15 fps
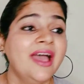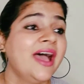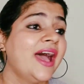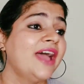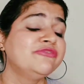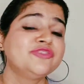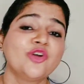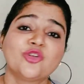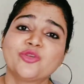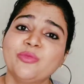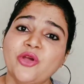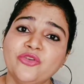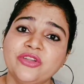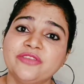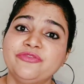I've talked
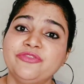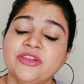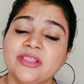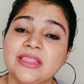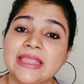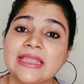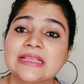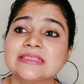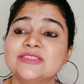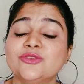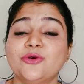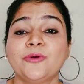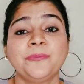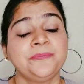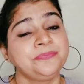about different things. So